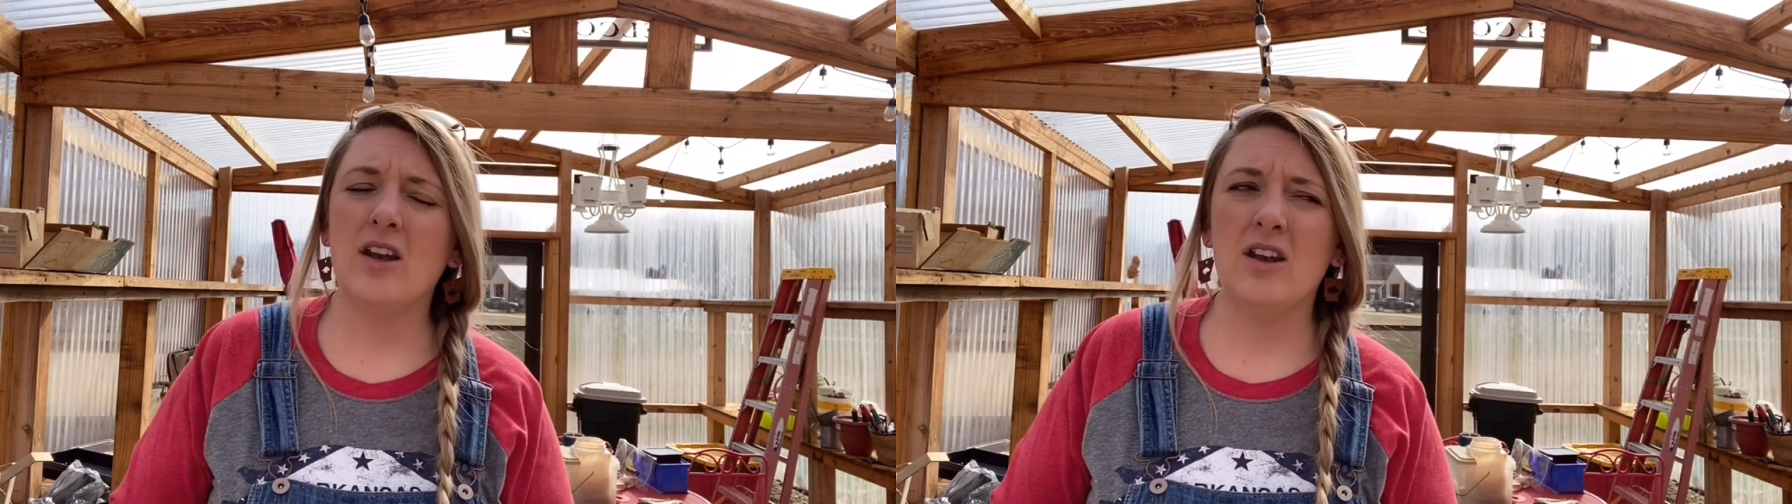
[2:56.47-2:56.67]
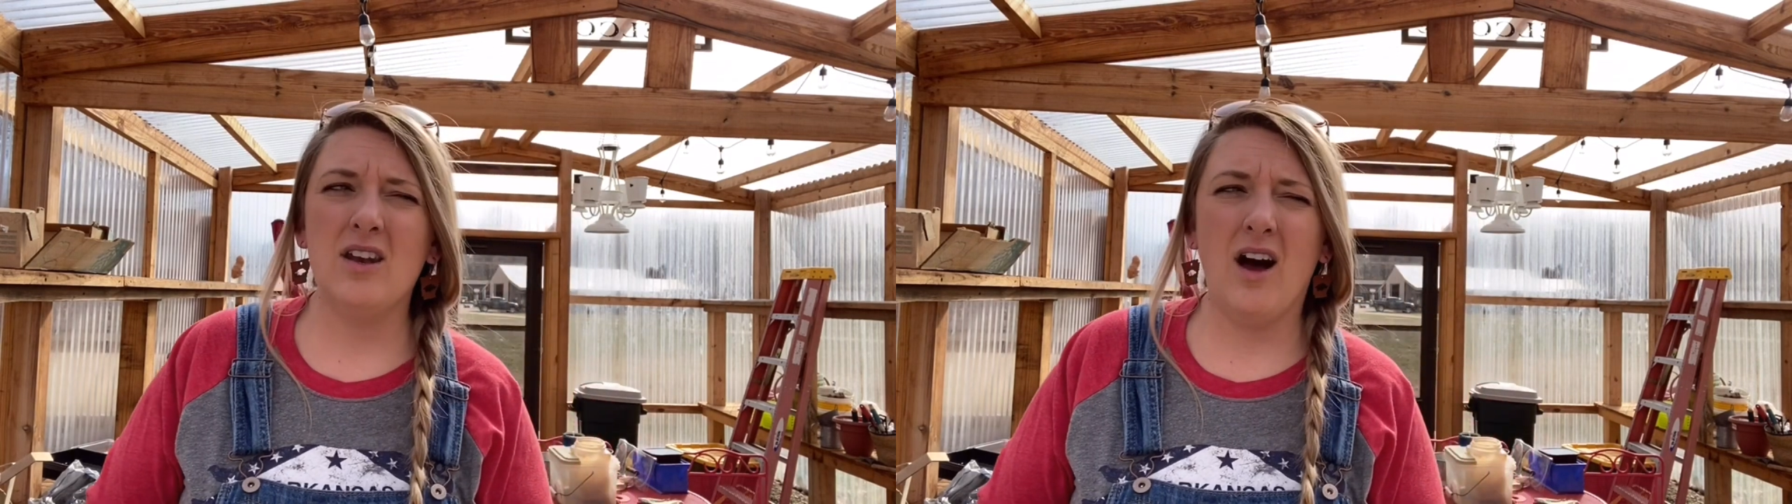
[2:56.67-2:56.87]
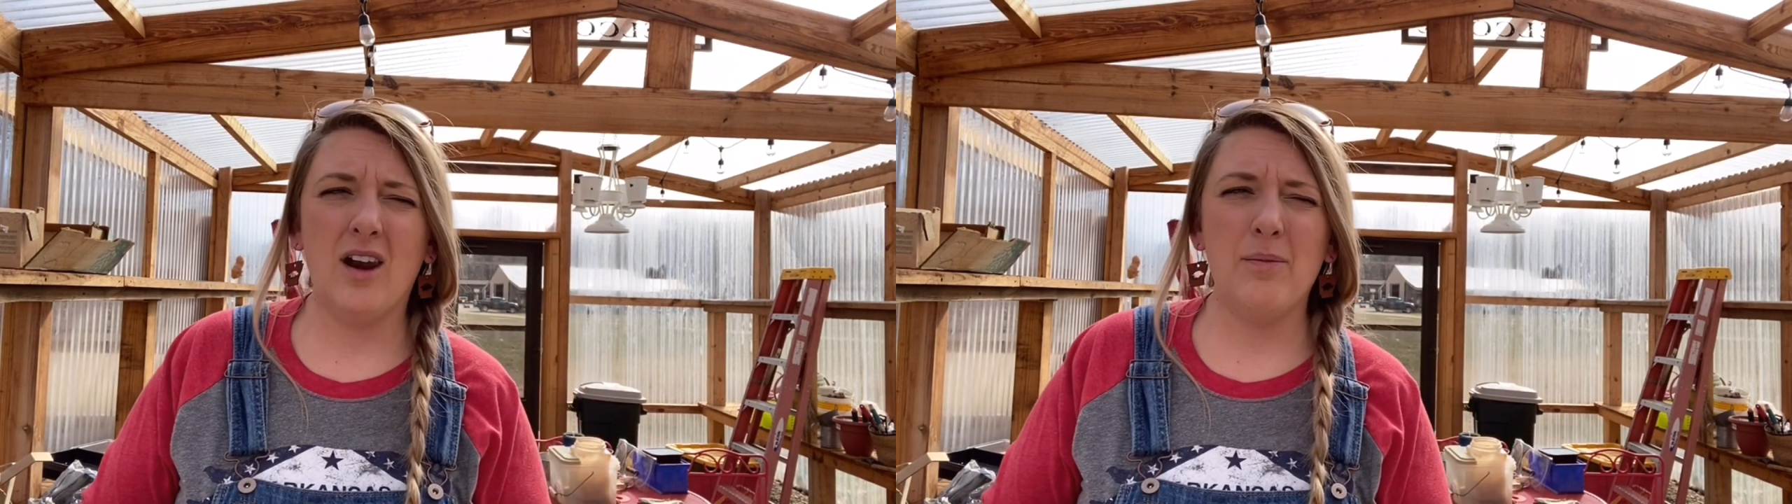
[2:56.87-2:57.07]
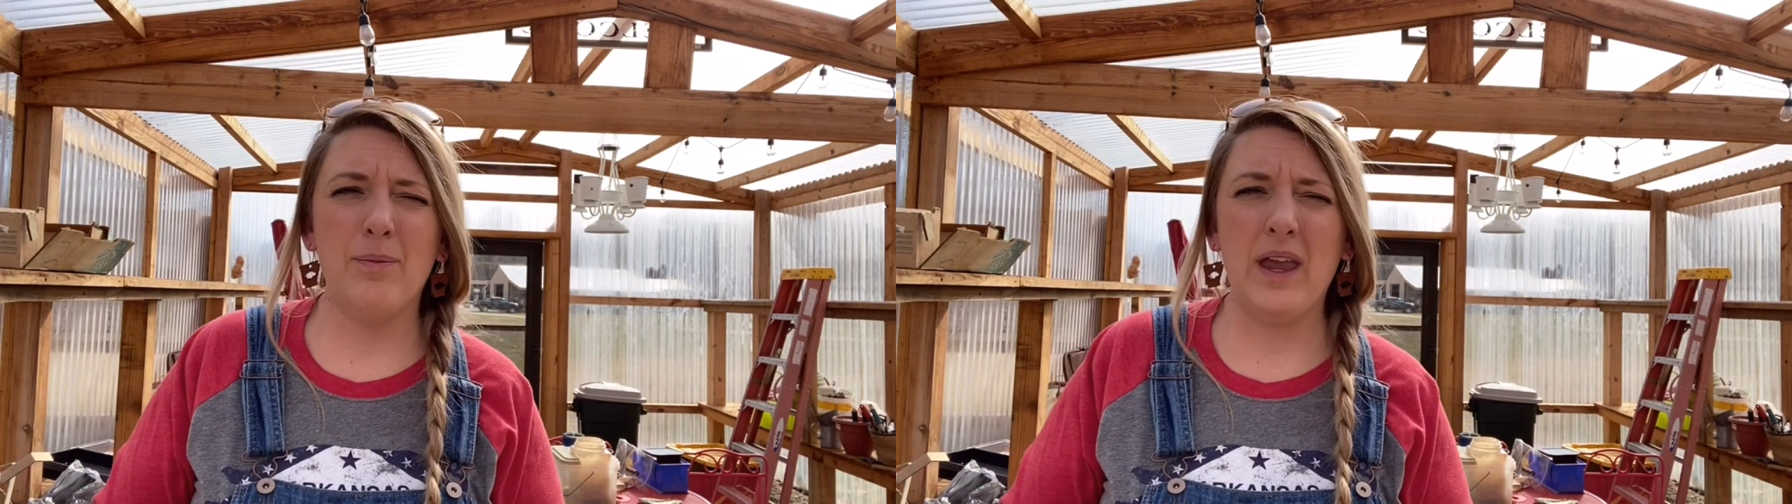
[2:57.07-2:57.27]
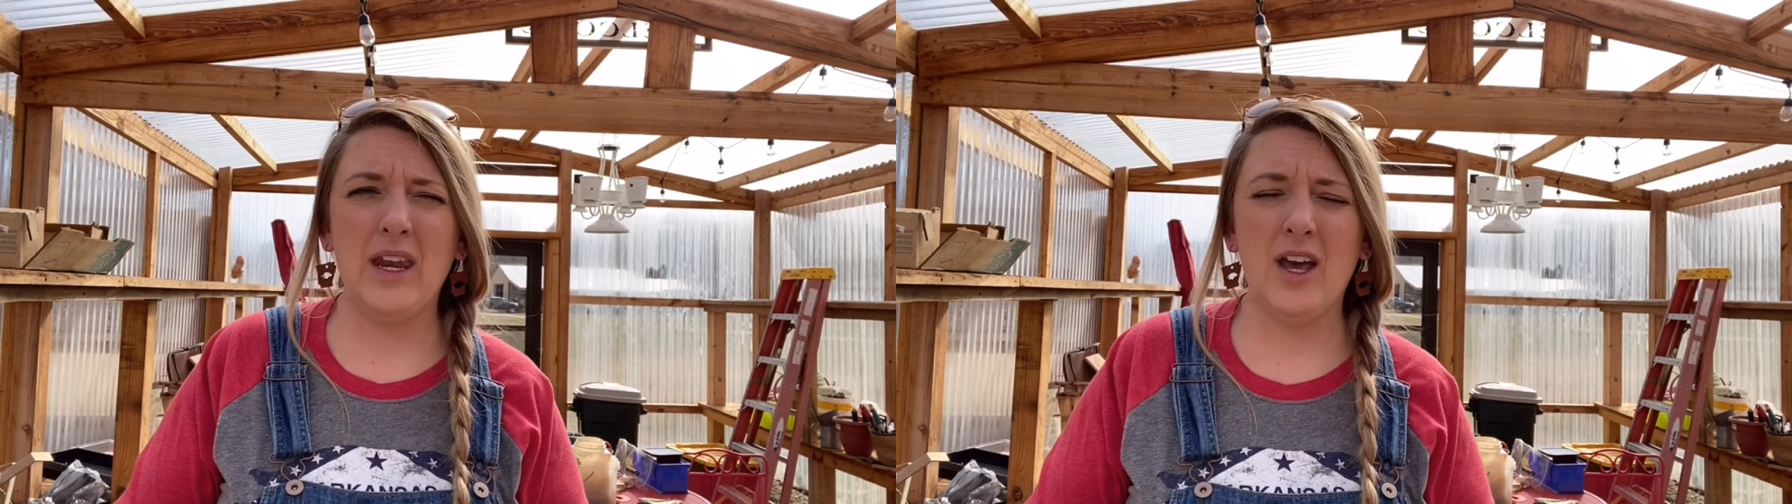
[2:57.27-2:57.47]

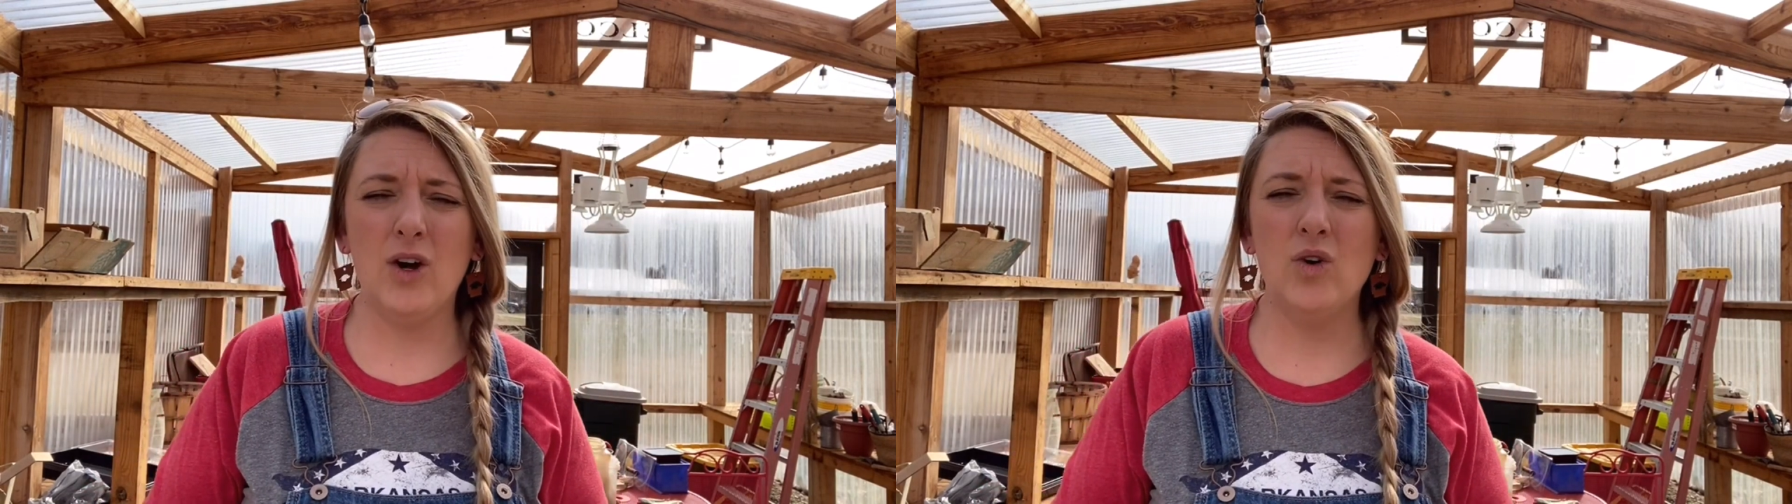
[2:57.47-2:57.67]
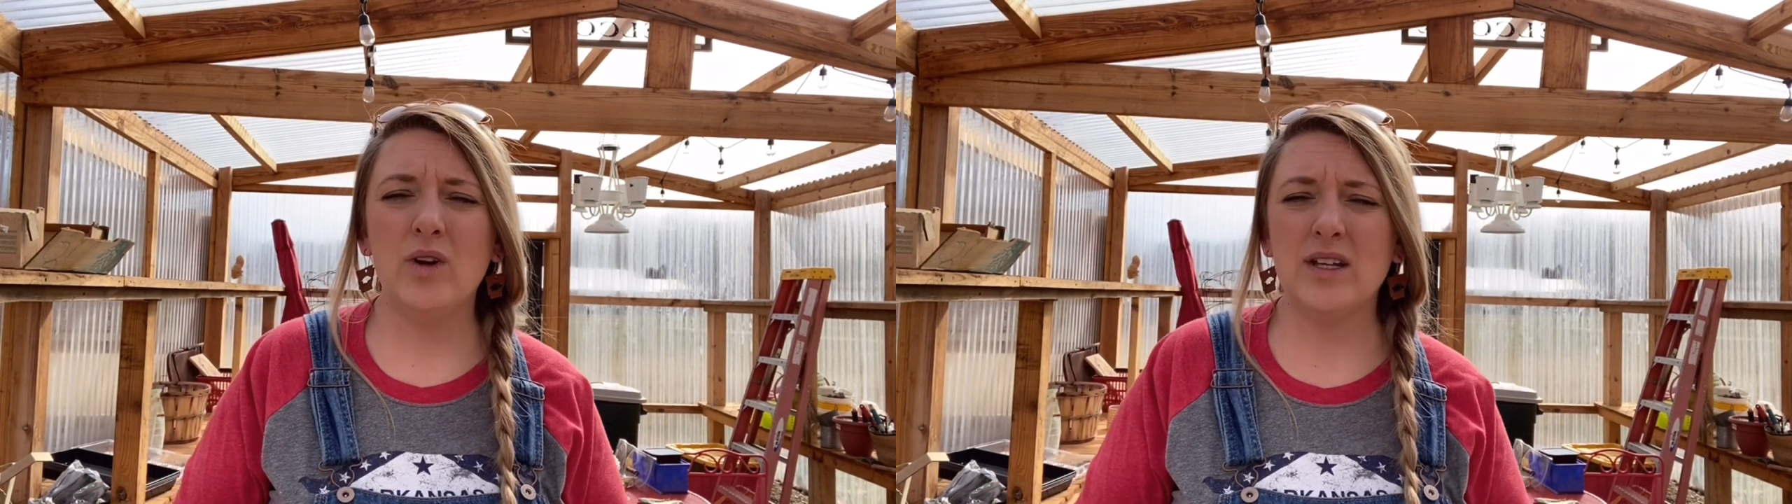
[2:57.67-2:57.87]
jalapeno.